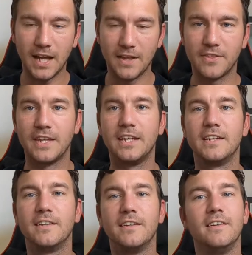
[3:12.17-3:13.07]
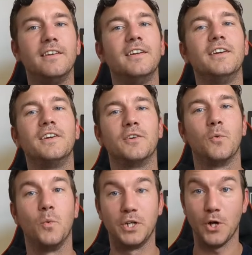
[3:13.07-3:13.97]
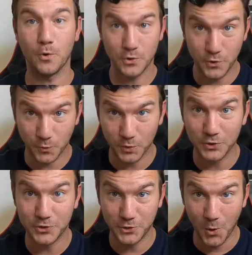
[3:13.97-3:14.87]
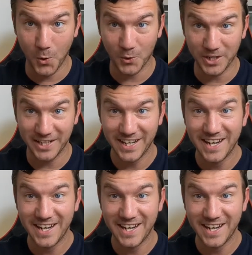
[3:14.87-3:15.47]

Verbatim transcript: And then we go into the real story,